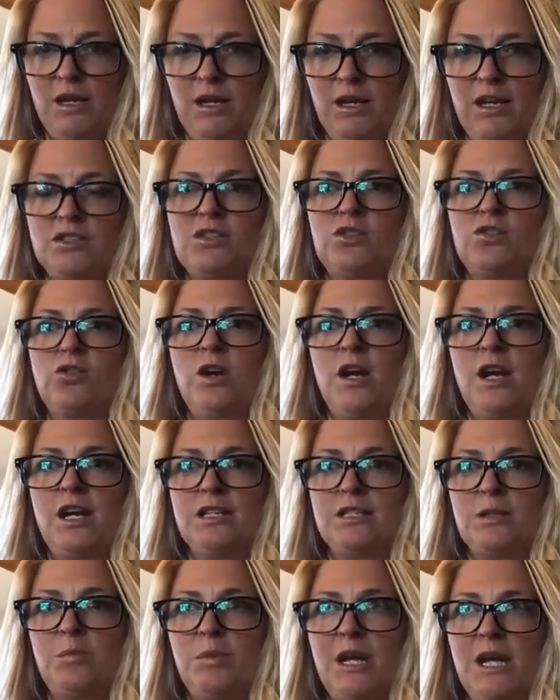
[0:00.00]
and just trying
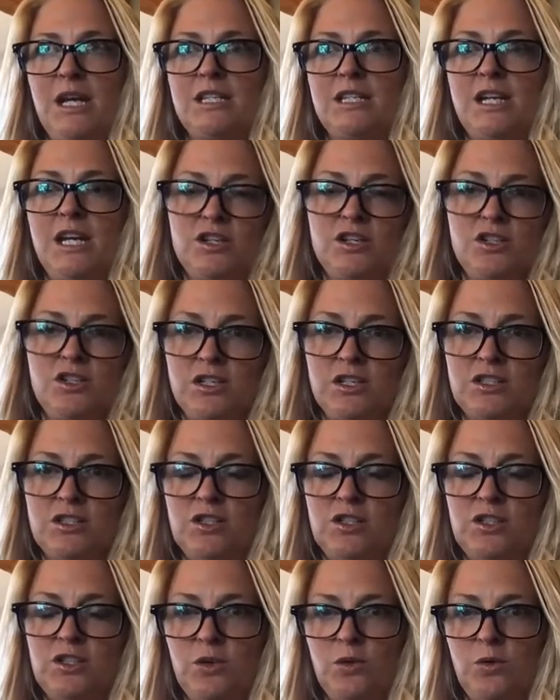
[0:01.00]
to pay attention
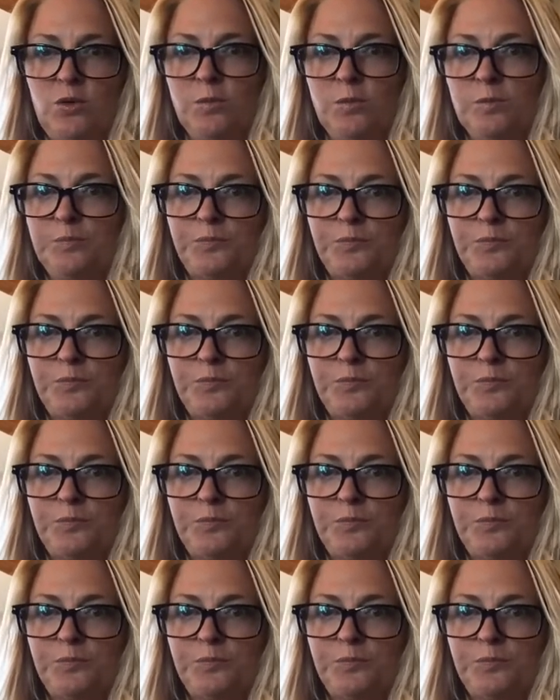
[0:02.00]
to